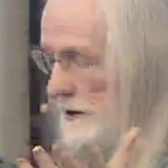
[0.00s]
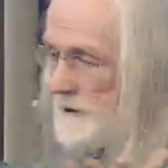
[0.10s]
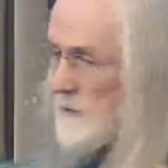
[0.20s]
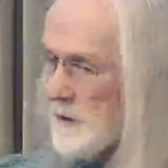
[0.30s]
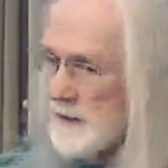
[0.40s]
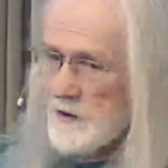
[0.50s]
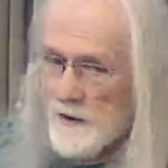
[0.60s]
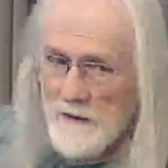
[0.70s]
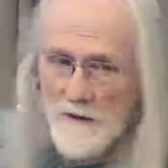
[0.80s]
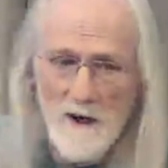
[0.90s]
in which we're
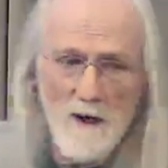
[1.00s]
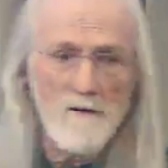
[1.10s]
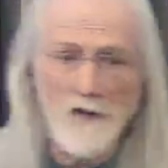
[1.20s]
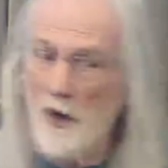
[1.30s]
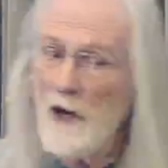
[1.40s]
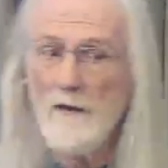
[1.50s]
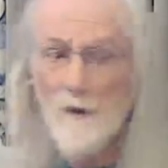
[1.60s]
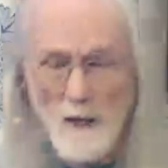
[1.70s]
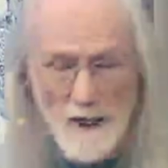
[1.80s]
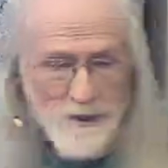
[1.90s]
involved, all of the
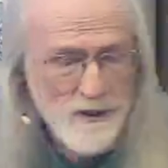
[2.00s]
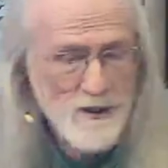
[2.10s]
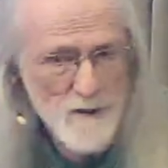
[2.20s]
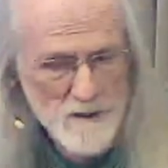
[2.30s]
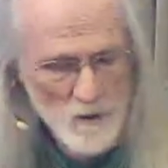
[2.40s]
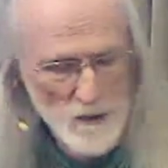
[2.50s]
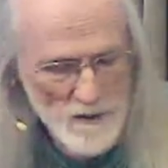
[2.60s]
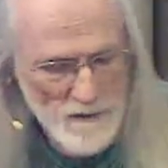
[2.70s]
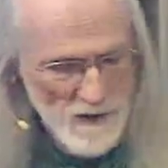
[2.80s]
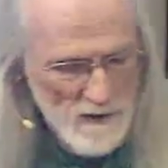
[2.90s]
relationships that we're
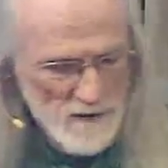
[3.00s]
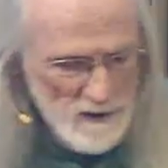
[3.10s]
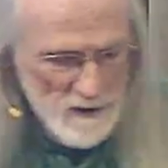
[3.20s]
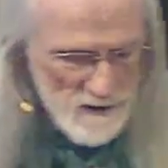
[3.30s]
involved in?